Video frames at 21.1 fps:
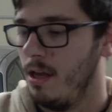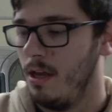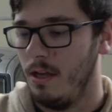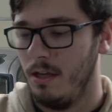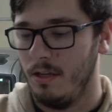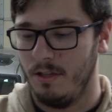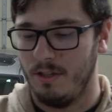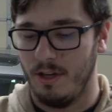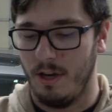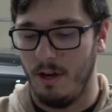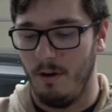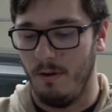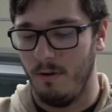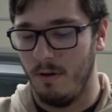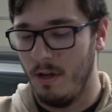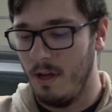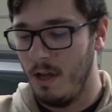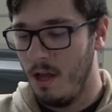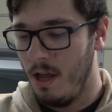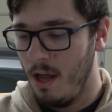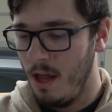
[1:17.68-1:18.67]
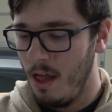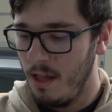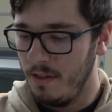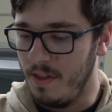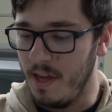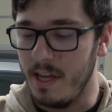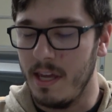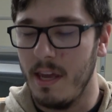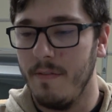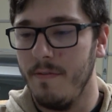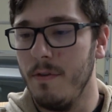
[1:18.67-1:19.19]
So,
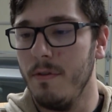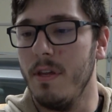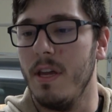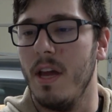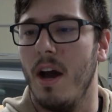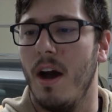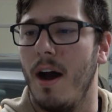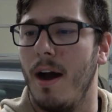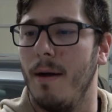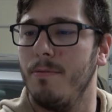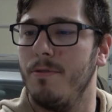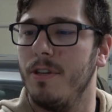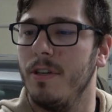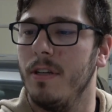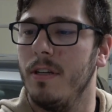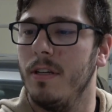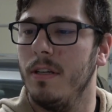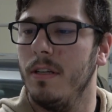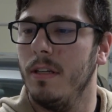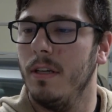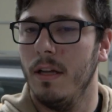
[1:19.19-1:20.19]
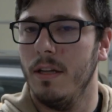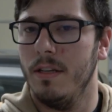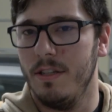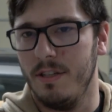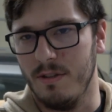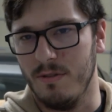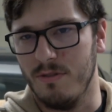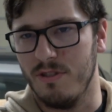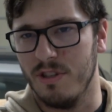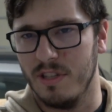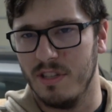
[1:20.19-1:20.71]
they give you the option
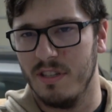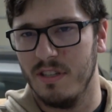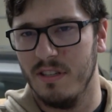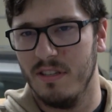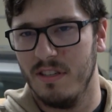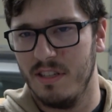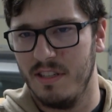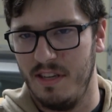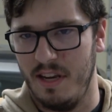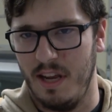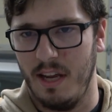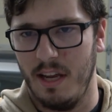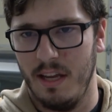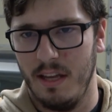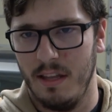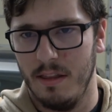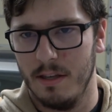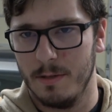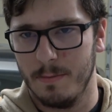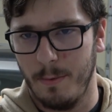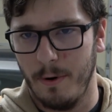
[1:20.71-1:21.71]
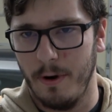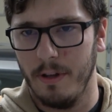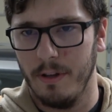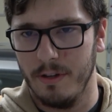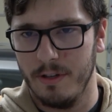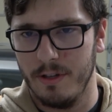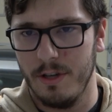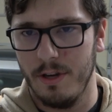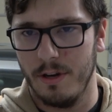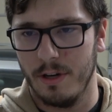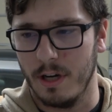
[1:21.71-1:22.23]
to just stick the spoiler
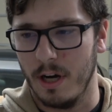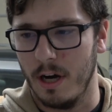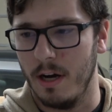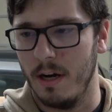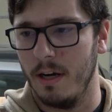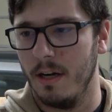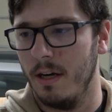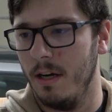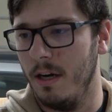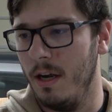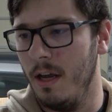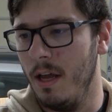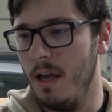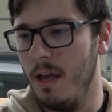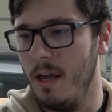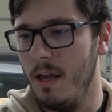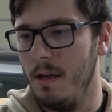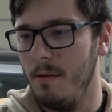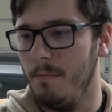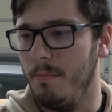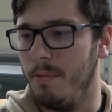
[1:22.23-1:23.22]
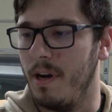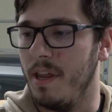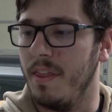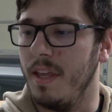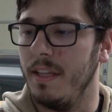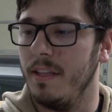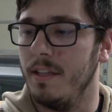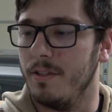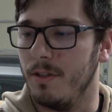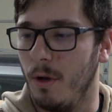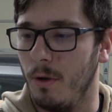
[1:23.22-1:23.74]
to your car, but I
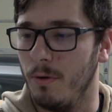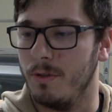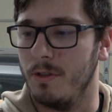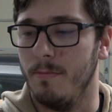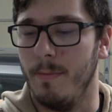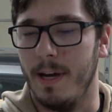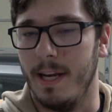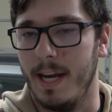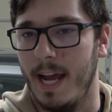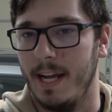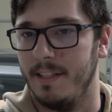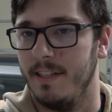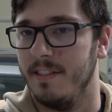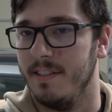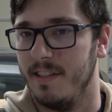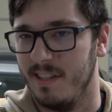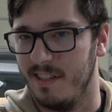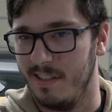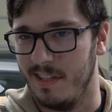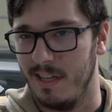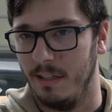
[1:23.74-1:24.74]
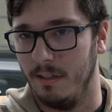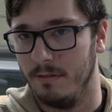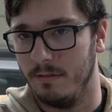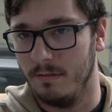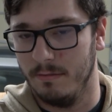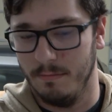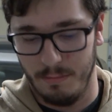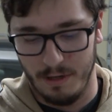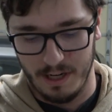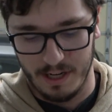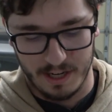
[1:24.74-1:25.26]
think this also might act as a seal,
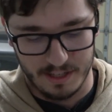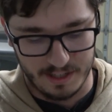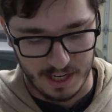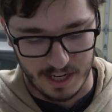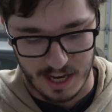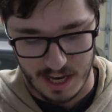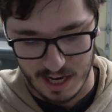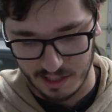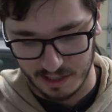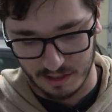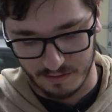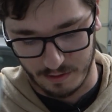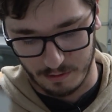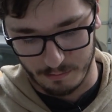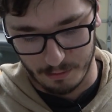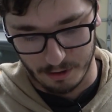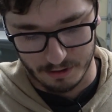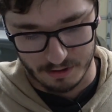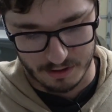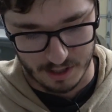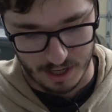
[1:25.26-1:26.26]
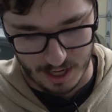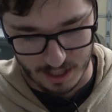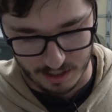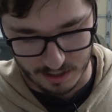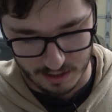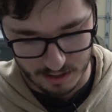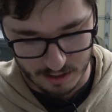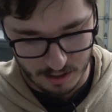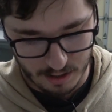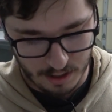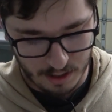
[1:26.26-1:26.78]
but it is adhesive on both
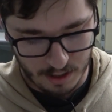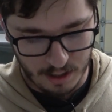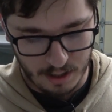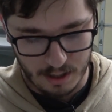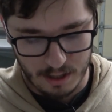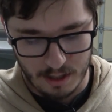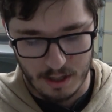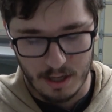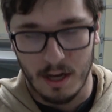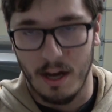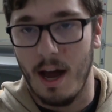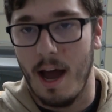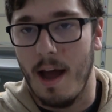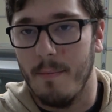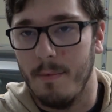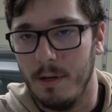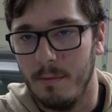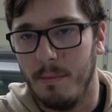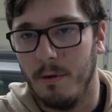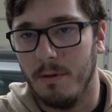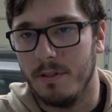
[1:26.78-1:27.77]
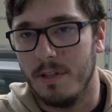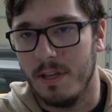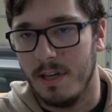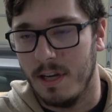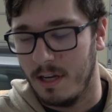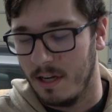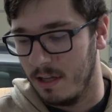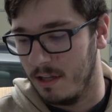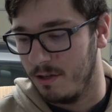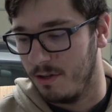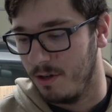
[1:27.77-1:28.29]
sides. I'm gonna bolt it
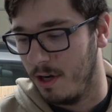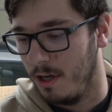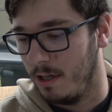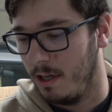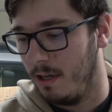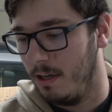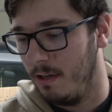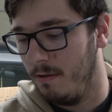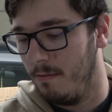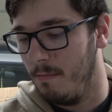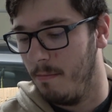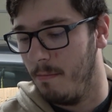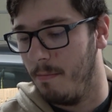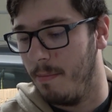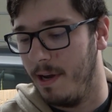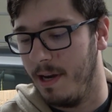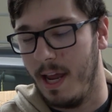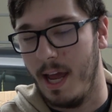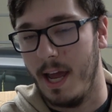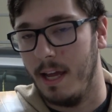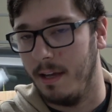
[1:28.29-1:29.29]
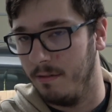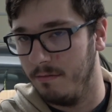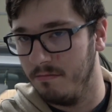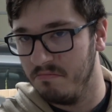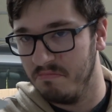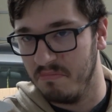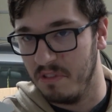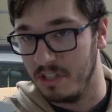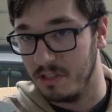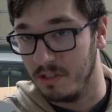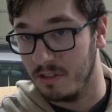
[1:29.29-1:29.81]
into the trunk, but hey,
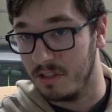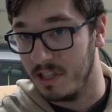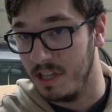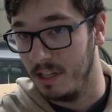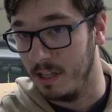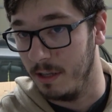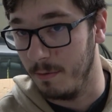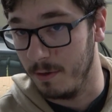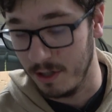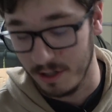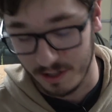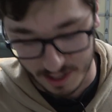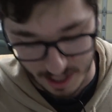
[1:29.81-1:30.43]
this will seal it, which is